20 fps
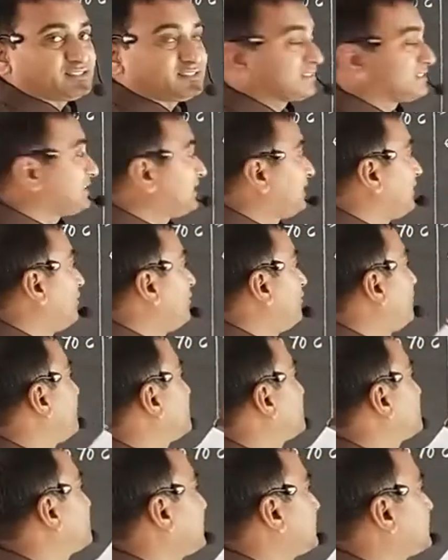See,
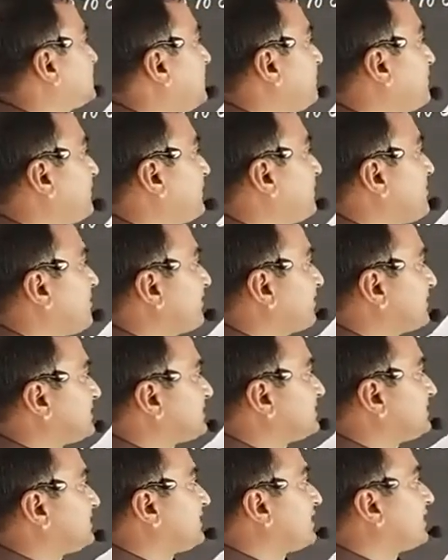first example you have
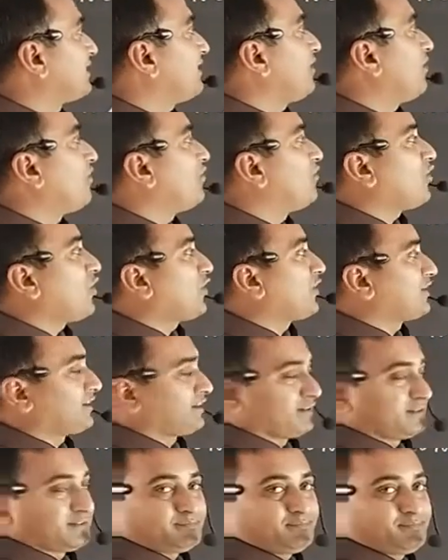considered
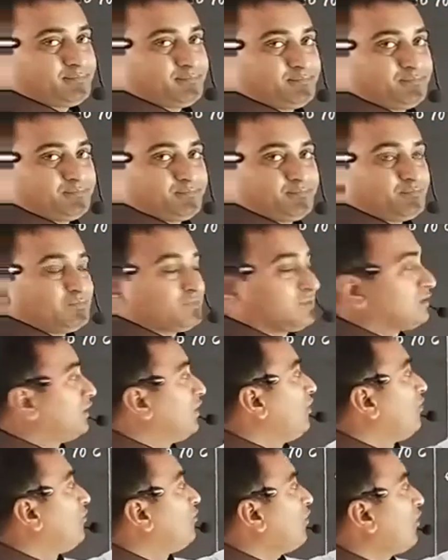water.
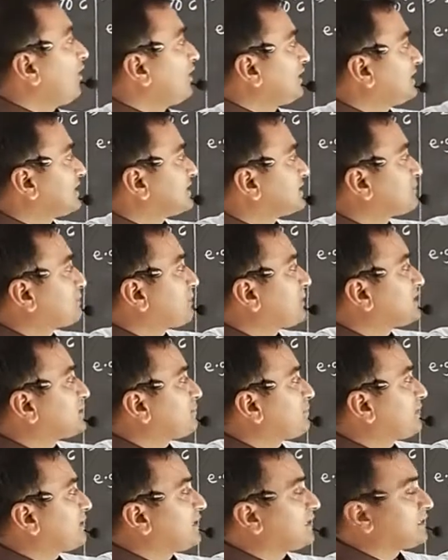Water
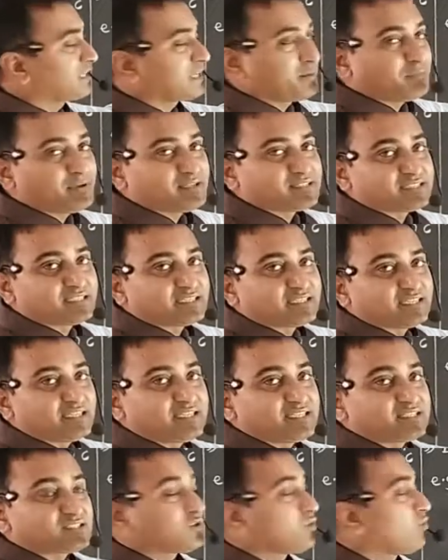specific heat
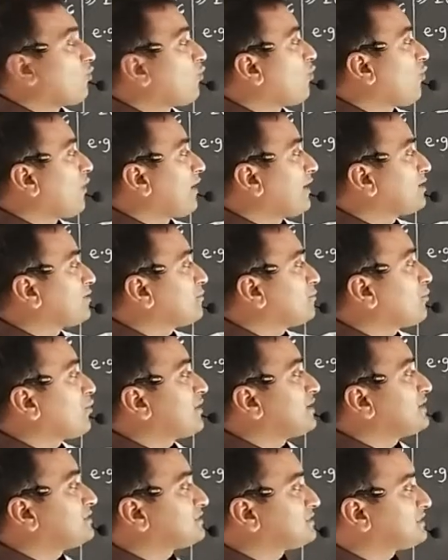capacity is
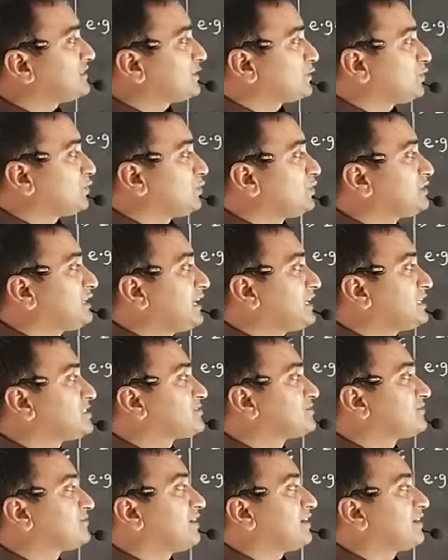1.0, that
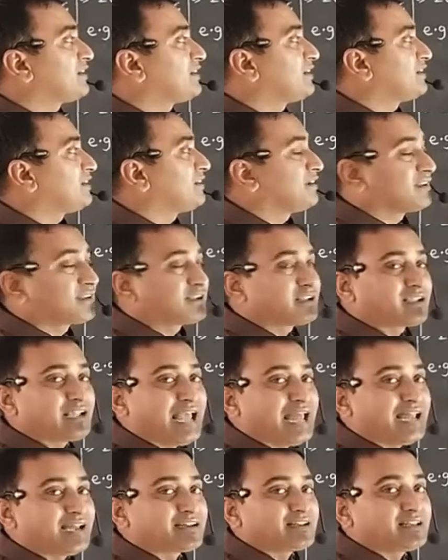is 1
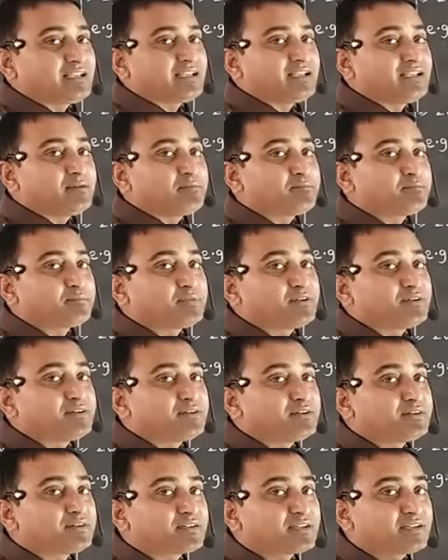calorie
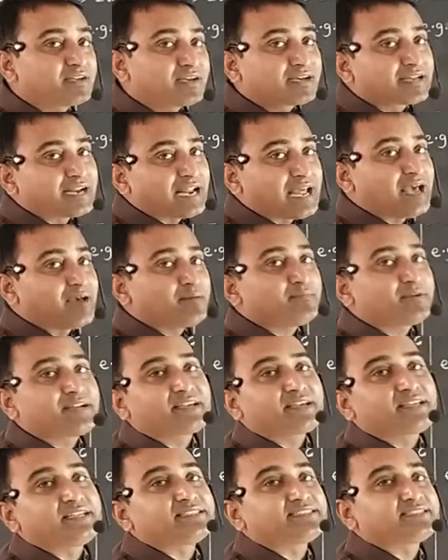per gram
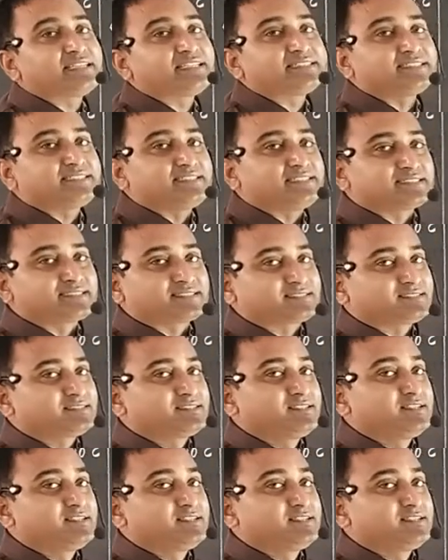degree Celsius.